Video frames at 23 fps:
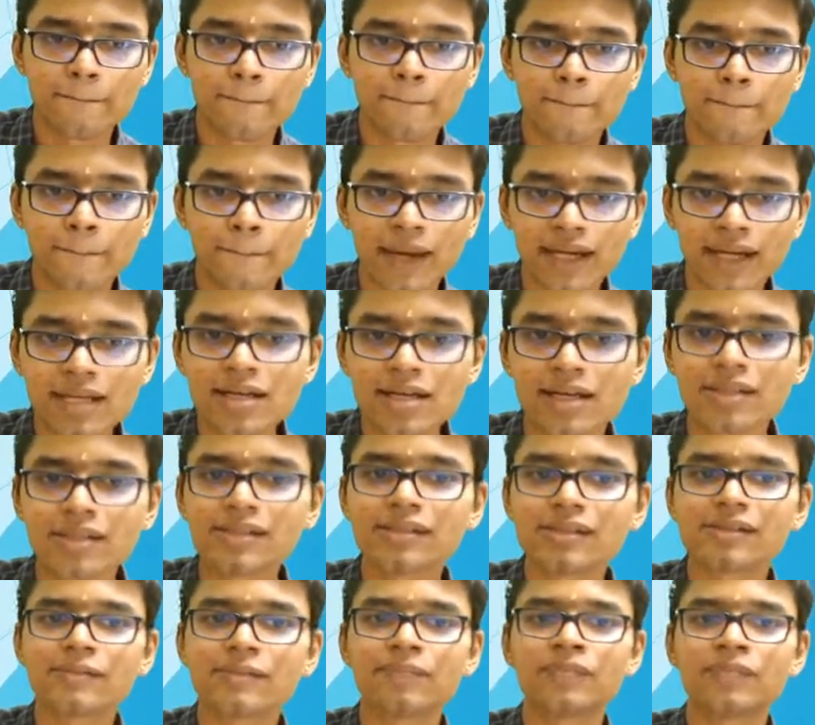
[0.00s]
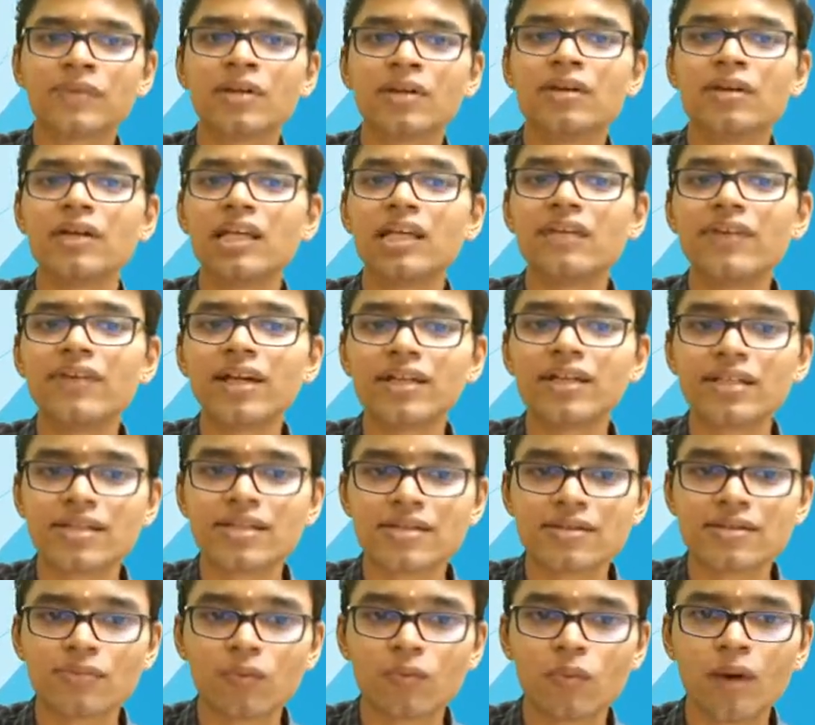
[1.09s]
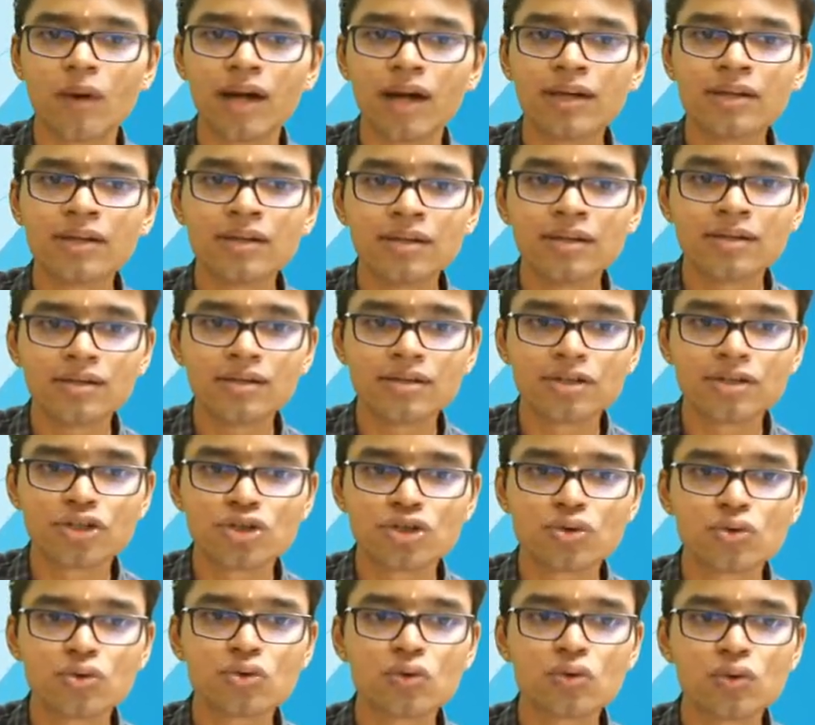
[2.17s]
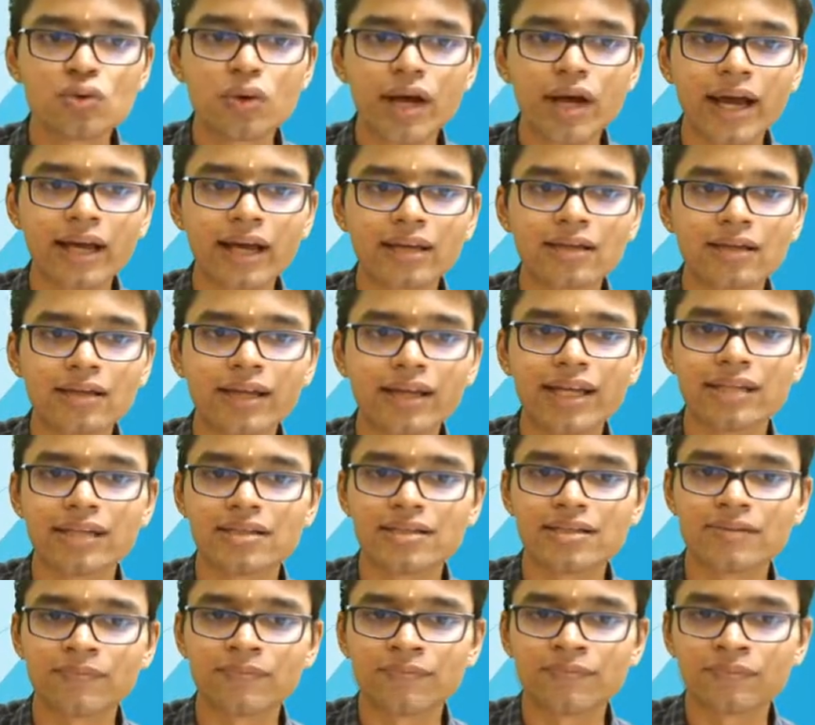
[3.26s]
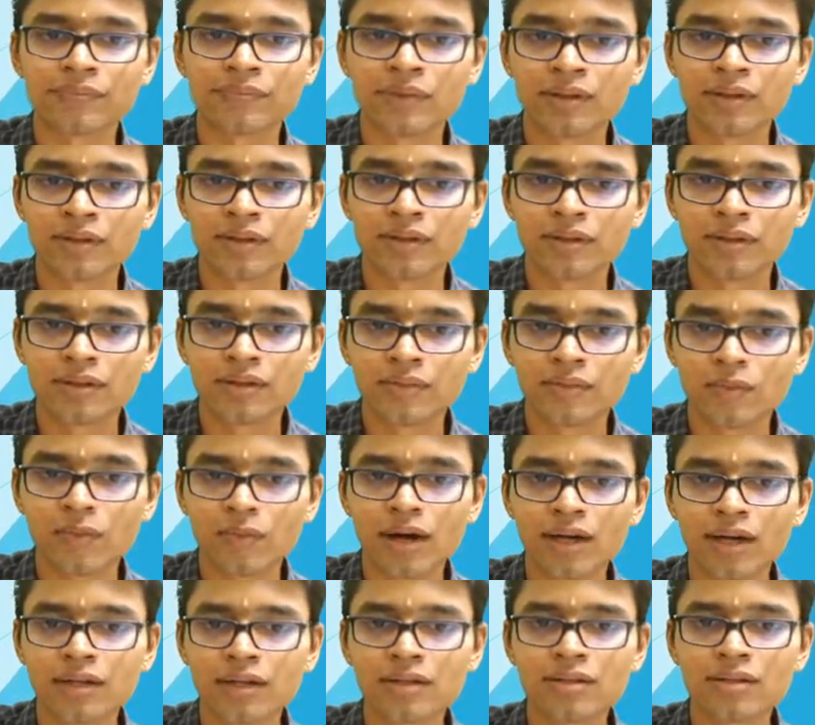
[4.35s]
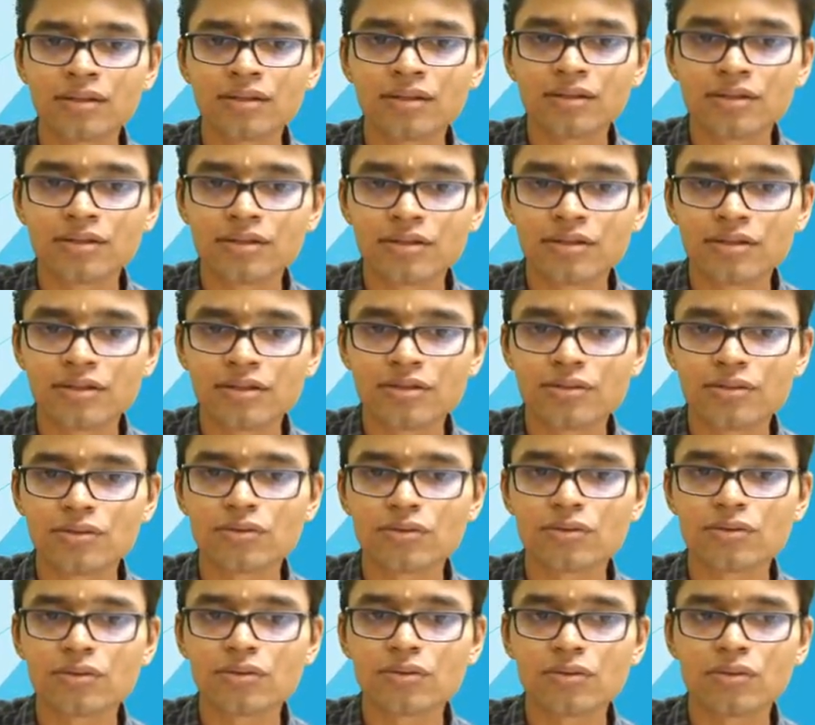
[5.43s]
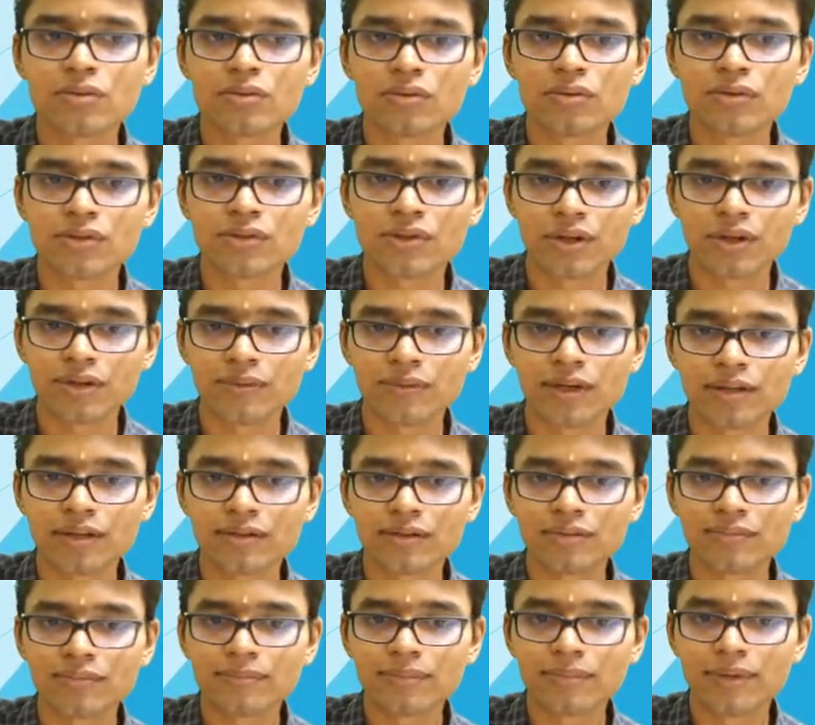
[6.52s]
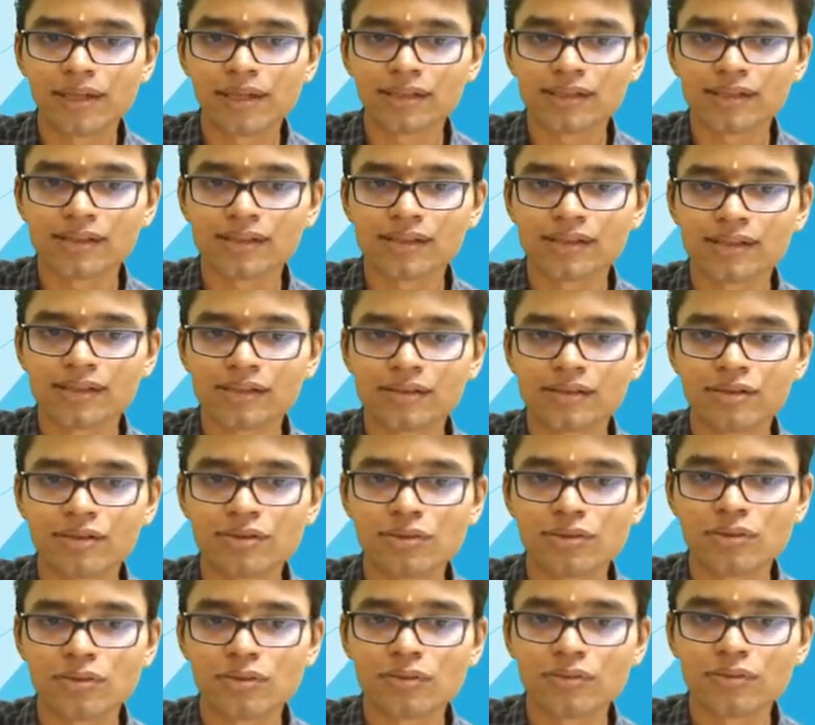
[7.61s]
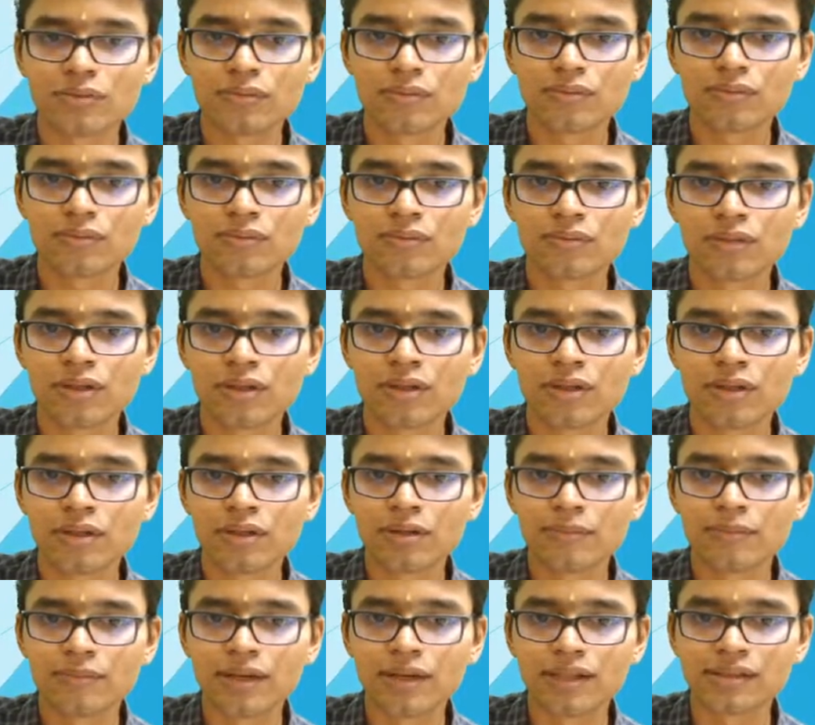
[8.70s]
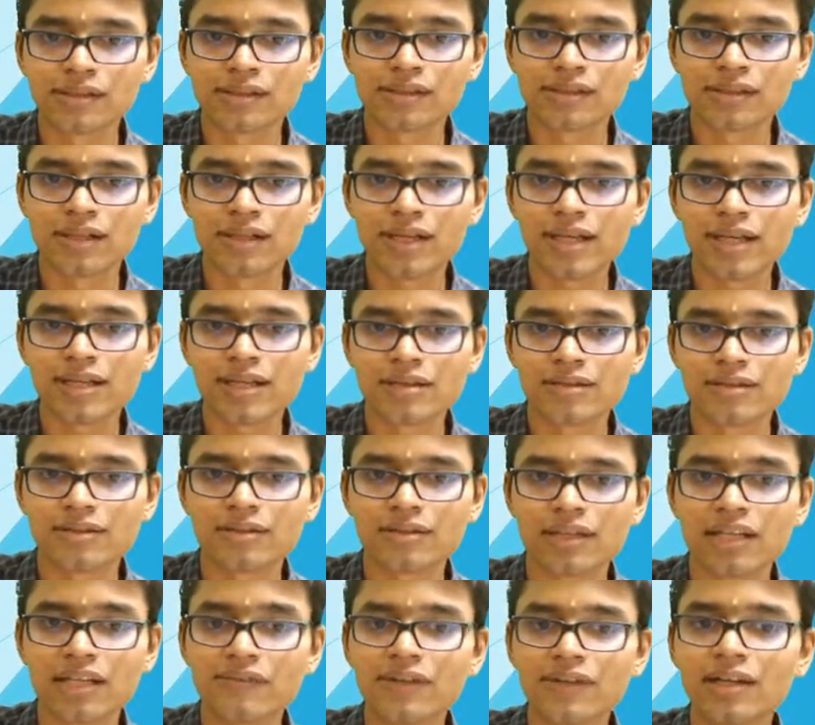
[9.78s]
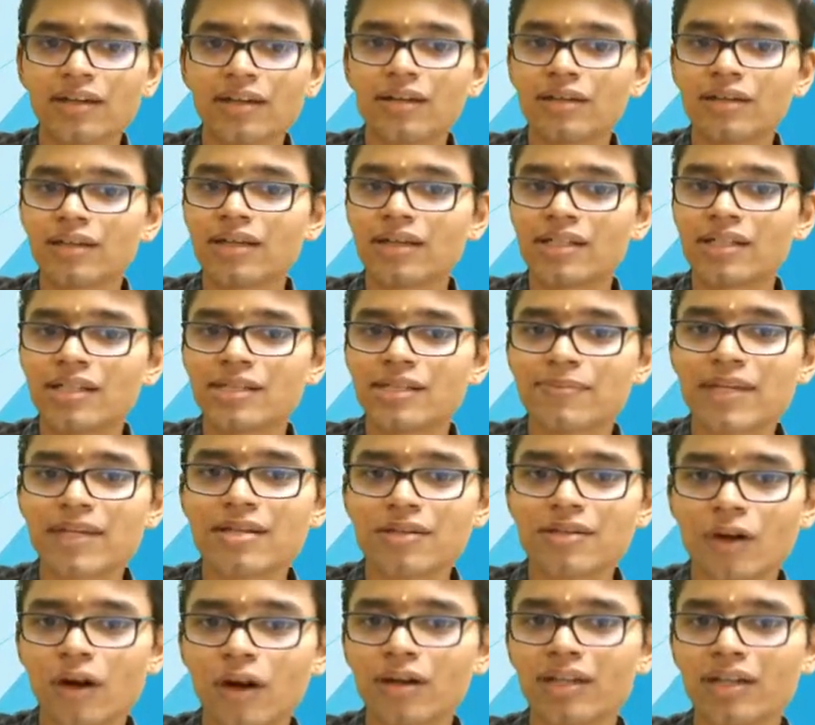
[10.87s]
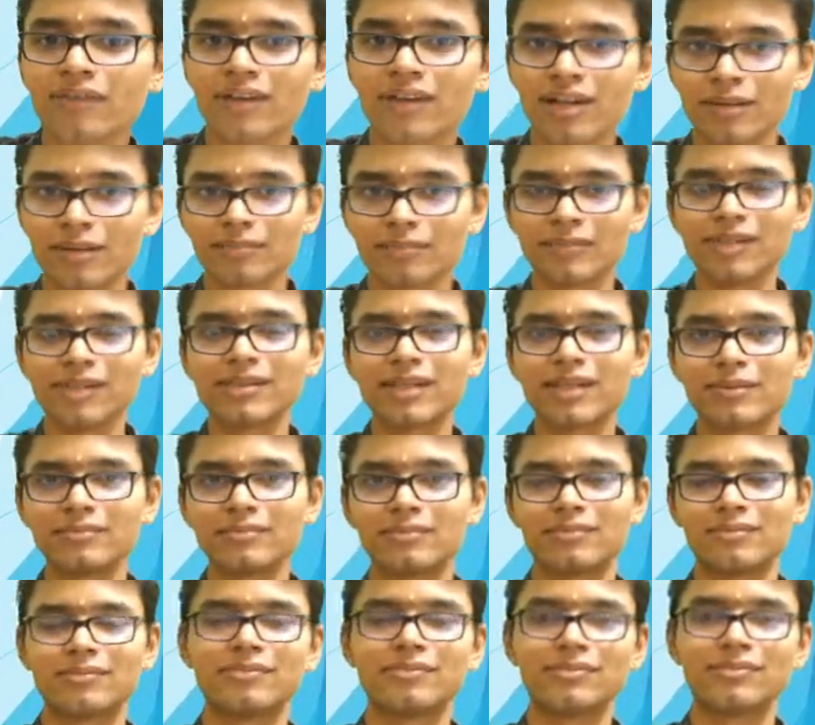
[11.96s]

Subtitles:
minus even digits 1, 2, and 8. 1, 2, sorry, 1 plus 2 plus 8. Even digits means not even numbers. I'm